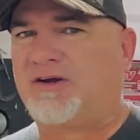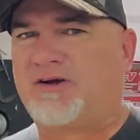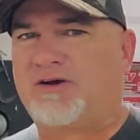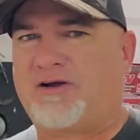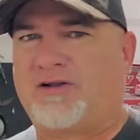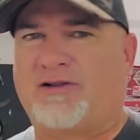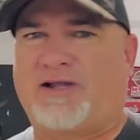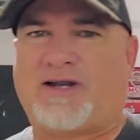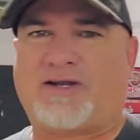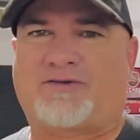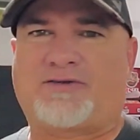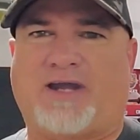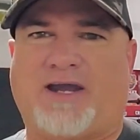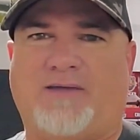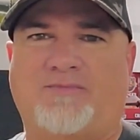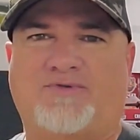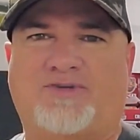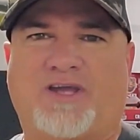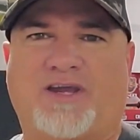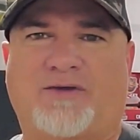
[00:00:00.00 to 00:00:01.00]
a lot of
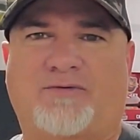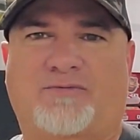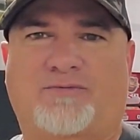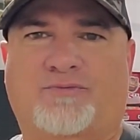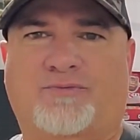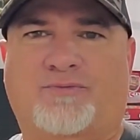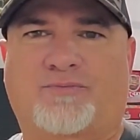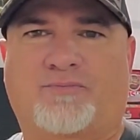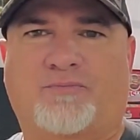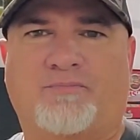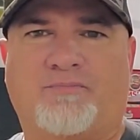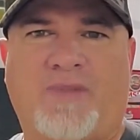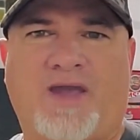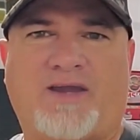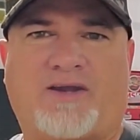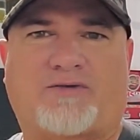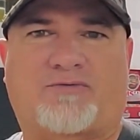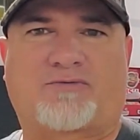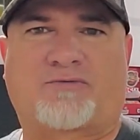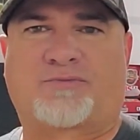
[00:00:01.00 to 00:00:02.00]
times they
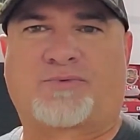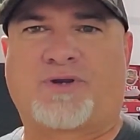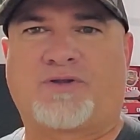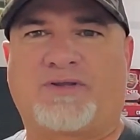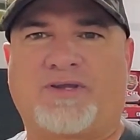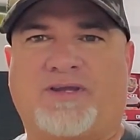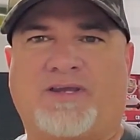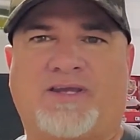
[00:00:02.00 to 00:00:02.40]
make really